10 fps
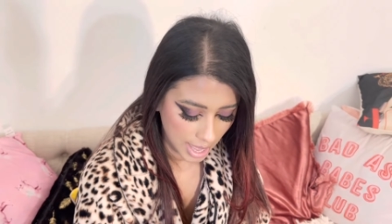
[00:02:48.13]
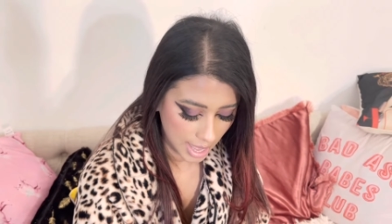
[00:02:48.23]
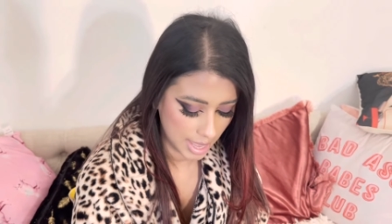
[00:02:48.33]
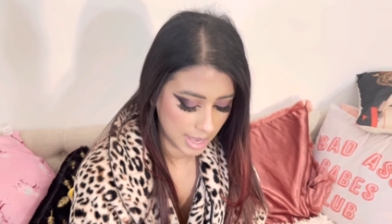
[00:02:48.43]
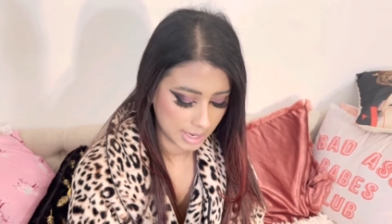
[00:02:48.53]

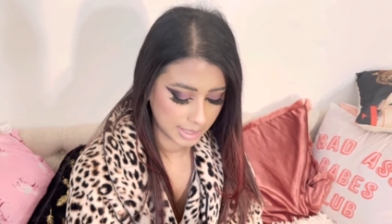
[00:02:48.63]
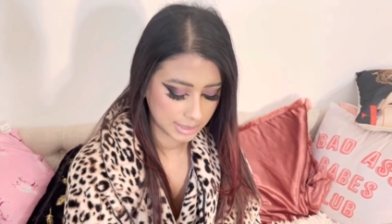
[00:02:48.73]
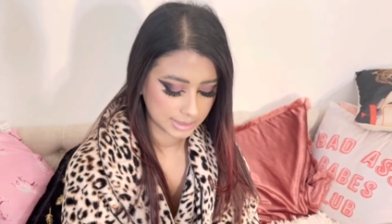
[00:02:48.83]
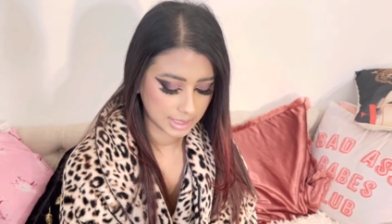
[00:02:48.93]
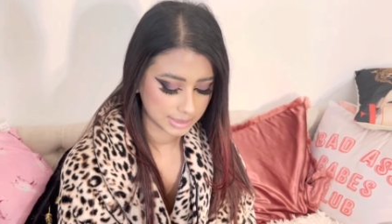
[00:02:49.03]
and
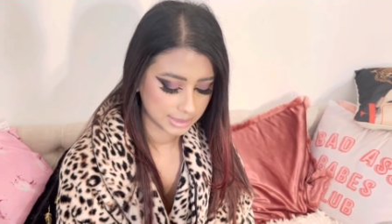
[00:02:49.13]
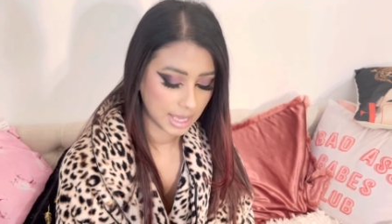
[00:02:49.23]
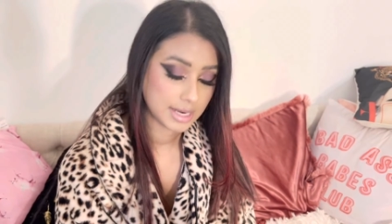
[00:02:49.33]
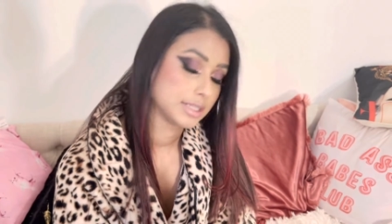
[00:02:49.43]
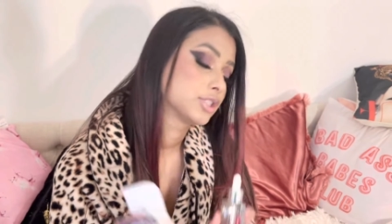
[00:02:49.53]
it says
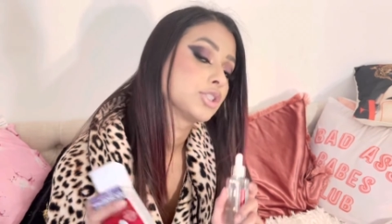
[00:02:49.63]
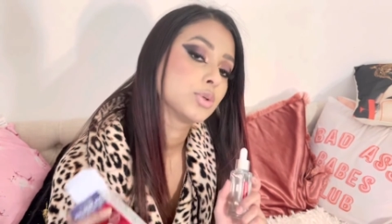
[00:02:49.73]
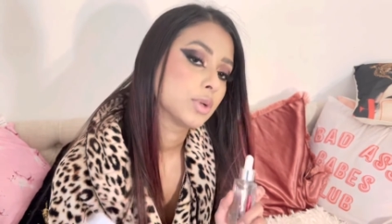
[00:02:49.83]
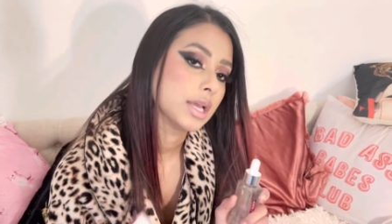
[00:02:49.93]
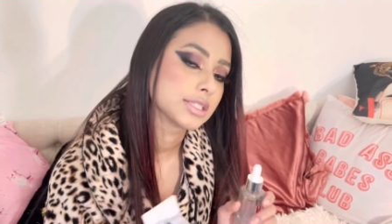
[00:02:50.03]
that in 2
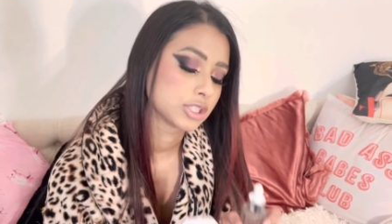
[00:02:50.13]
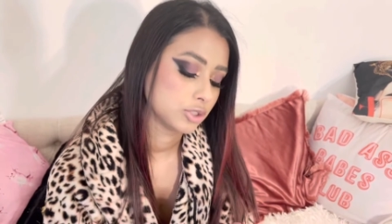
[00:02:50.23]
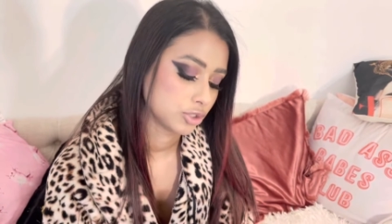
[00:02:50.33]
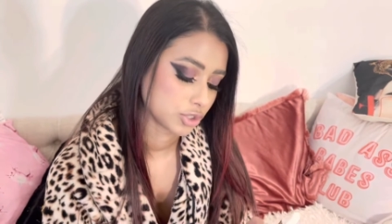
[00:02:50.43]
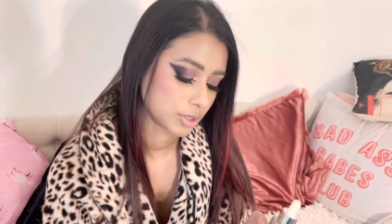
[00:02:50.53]
weeks
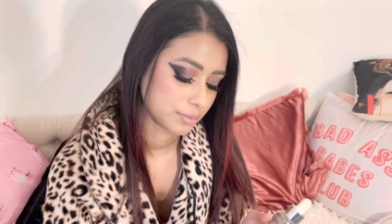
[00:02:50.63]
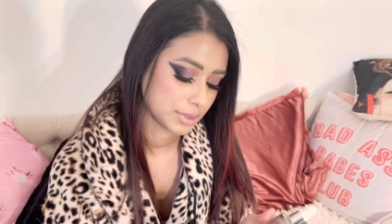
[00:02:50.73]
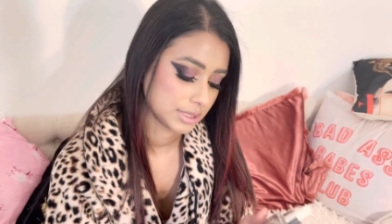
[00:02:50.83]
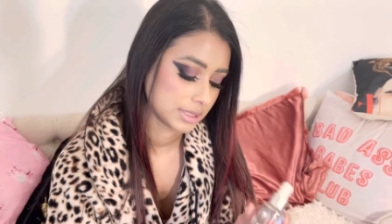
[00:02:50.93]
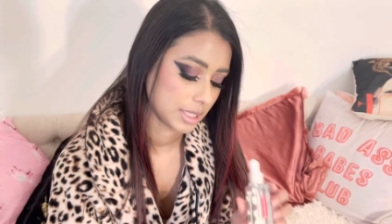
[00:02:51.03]
you should
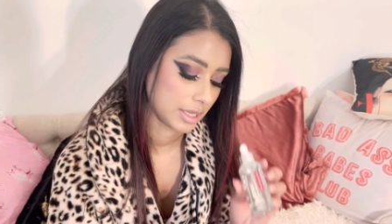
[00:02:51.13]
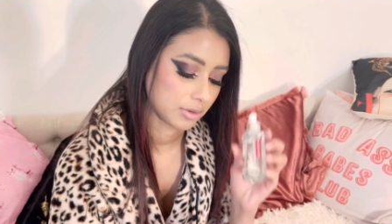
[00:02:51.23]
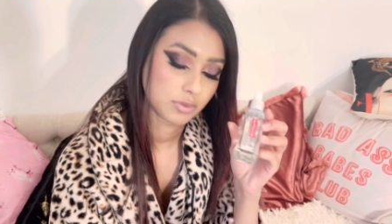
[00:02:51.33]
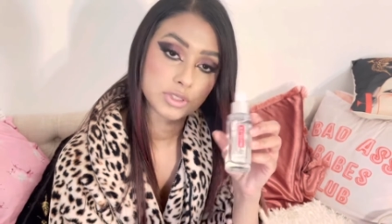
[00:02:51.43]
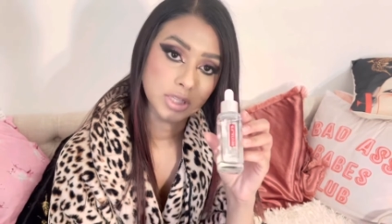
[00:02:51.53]
be
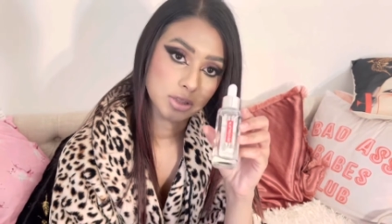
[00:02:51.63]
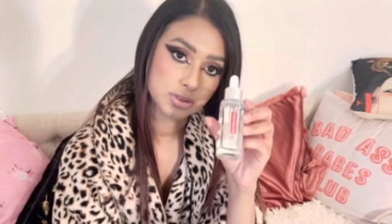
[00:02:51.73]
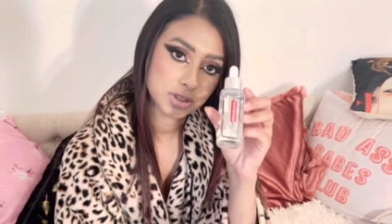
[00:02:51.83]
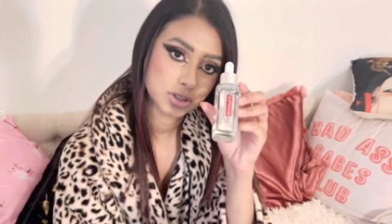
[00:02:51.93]
seeing results.